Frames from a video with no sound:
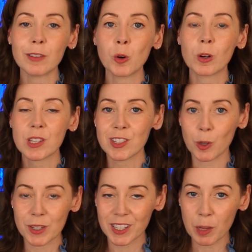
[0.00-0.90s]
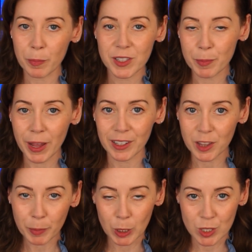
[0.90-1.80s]
Of course, it's always going to depend on
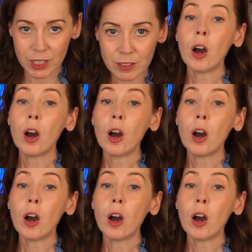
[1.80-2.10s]
the person.